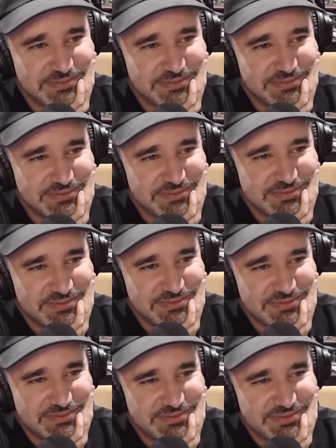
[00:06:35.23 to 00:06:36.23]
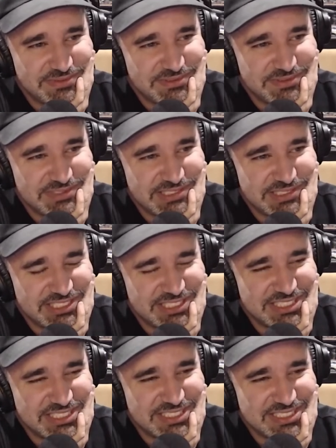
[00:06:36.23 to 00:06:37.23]

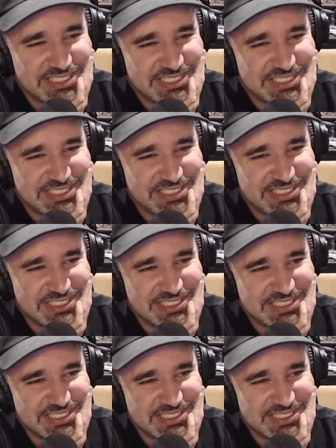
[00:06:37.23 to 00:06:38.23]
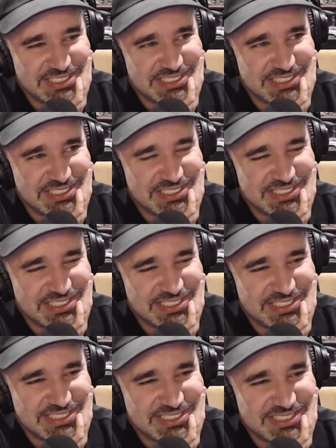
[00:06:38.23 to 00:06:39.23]

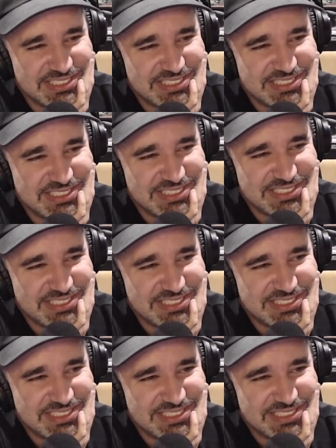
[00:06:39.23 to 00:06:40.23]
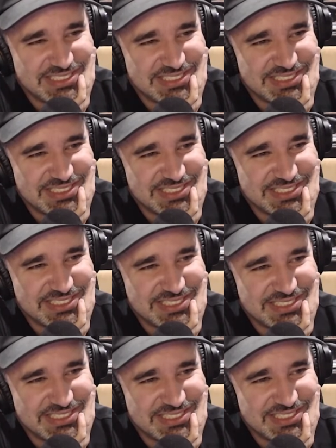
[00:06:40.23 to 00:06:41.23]

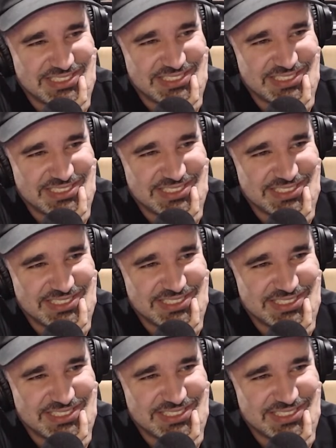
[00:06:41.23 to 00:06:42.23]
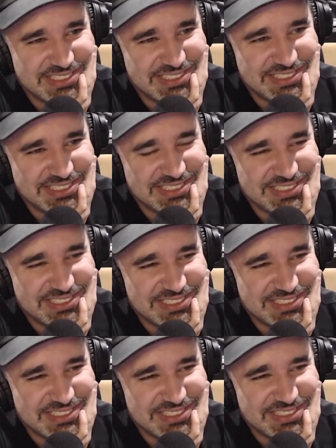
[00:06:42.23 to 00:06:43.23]

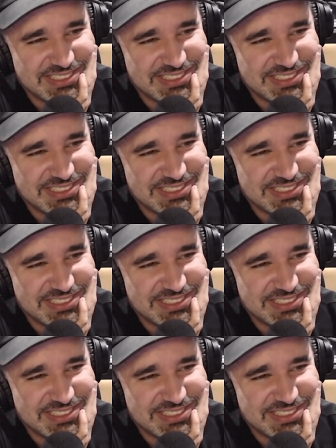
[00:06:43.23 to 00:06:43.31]
[no speech]